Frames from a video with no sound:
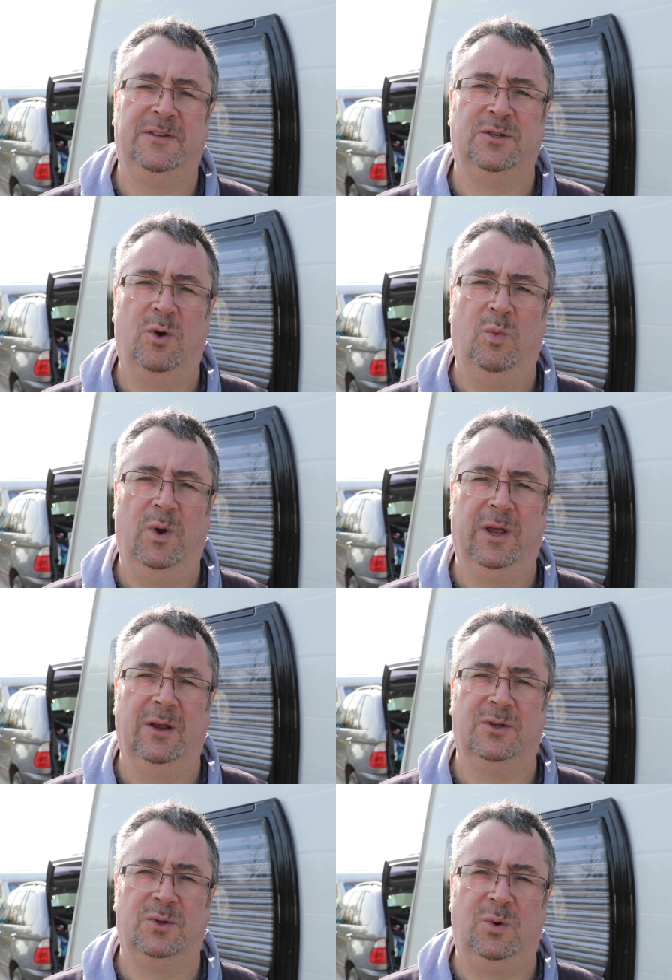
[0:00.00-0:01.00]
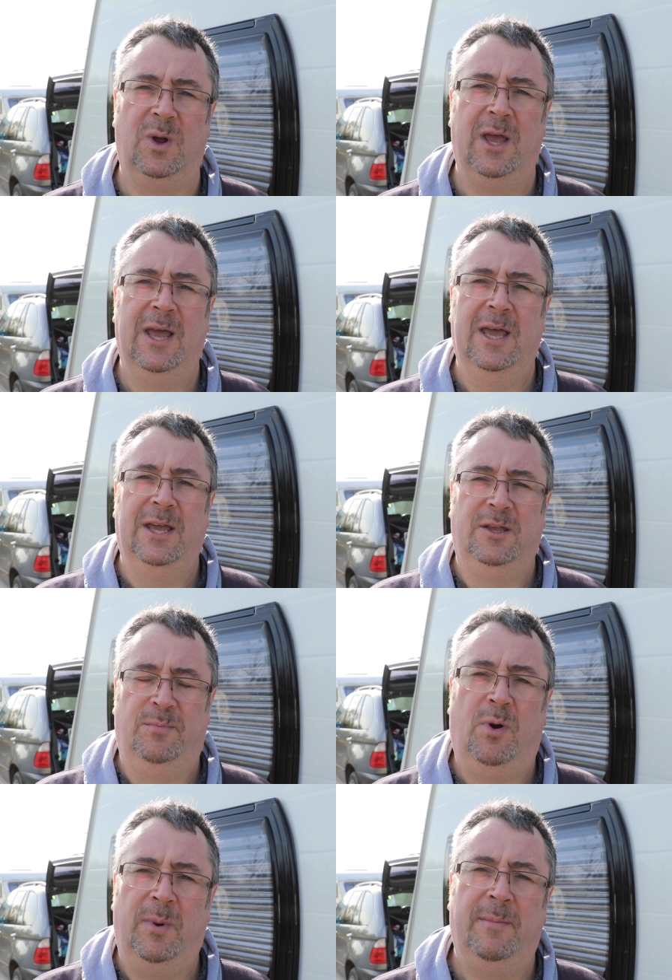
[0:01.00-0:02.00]
it's not working at all, you
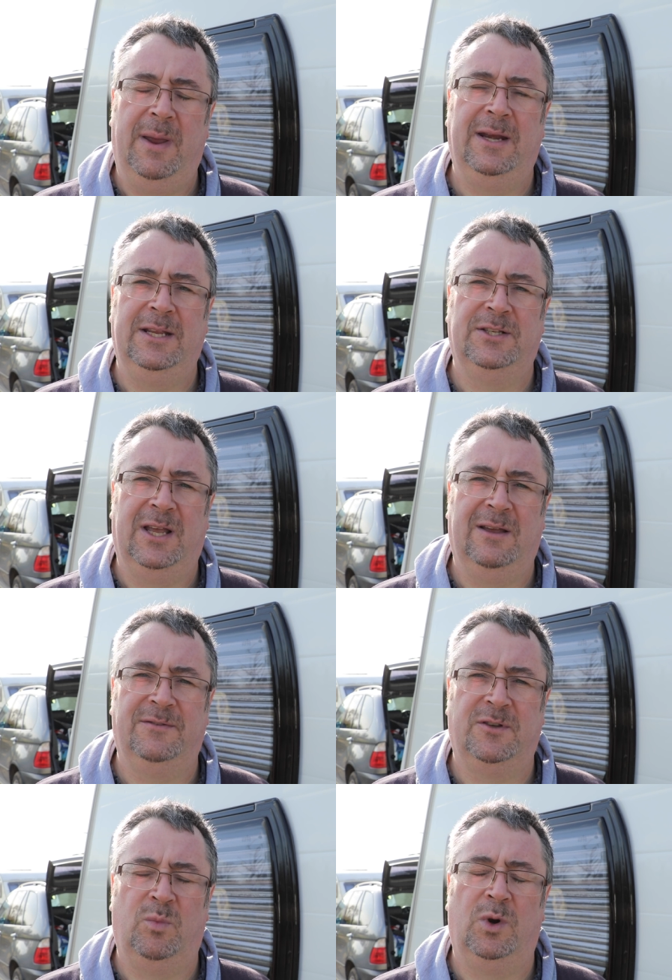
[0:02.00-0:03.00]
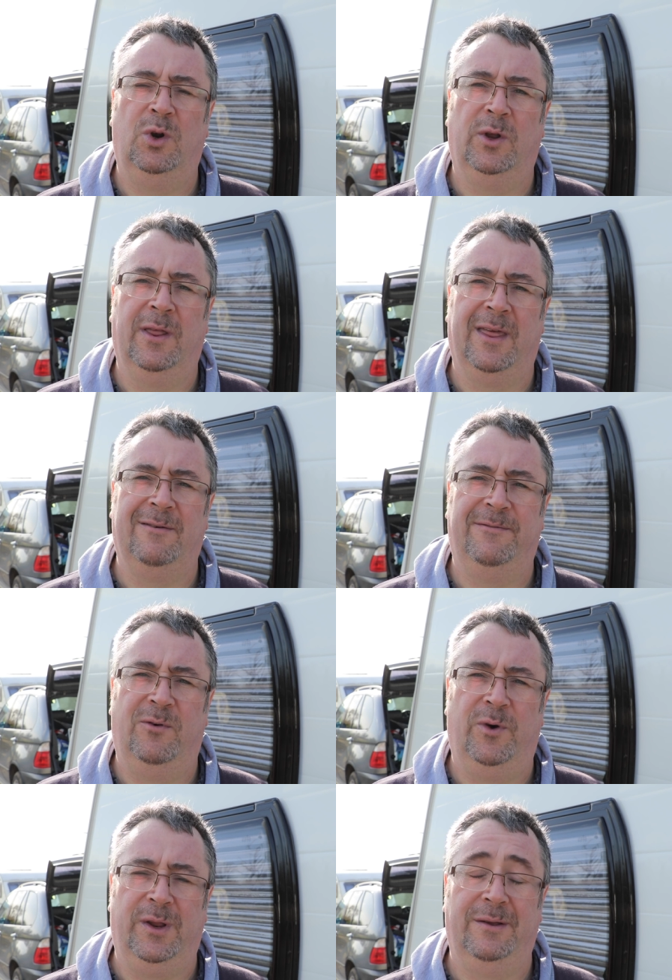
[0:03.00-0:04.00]
probably may need to have someone look at that
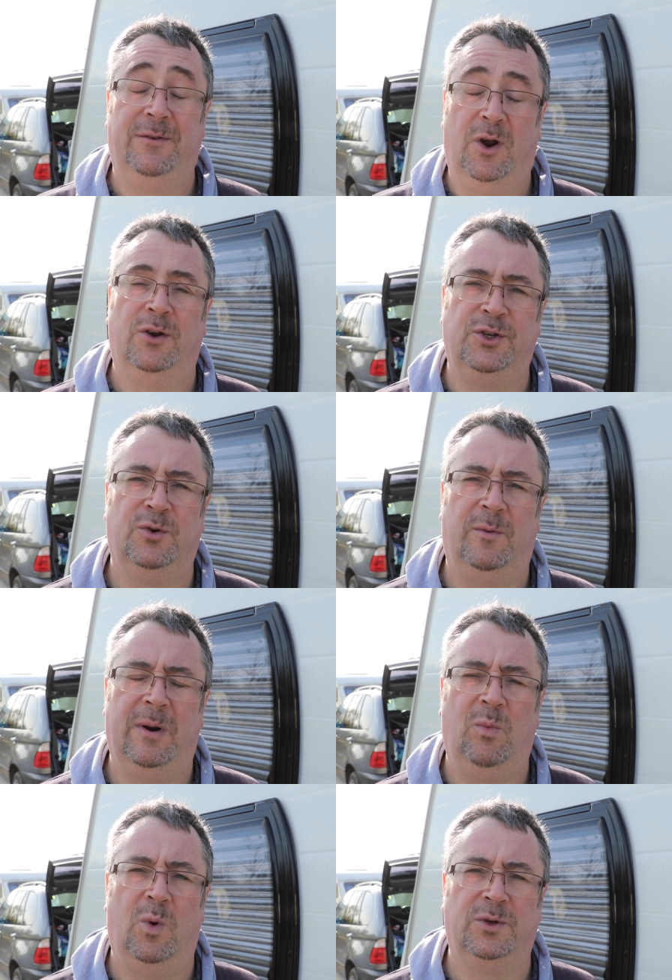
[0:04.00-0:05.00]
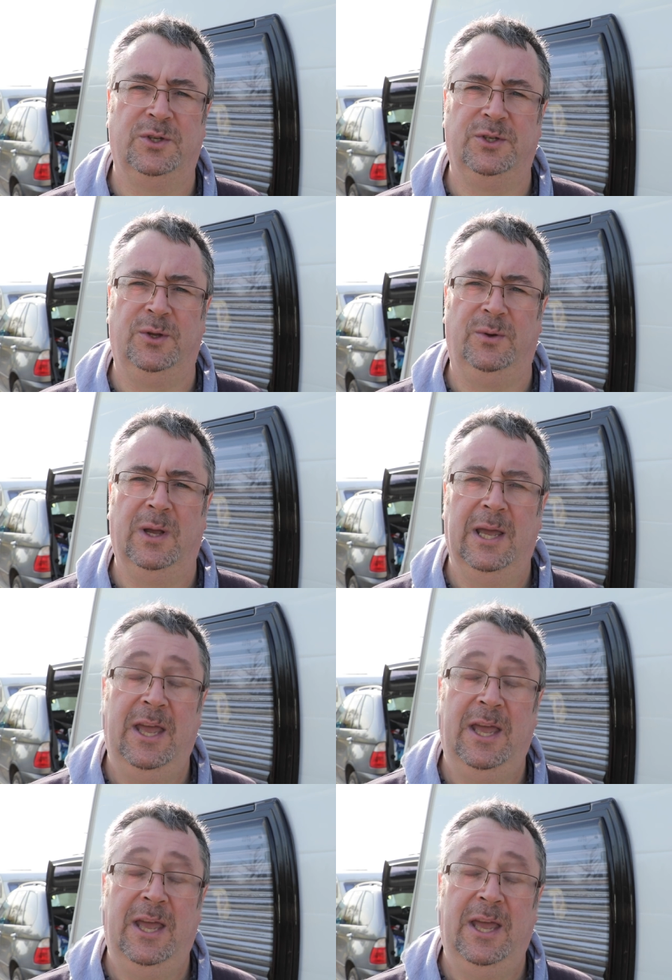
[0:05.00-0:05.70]
for you if you're unsure about what to do.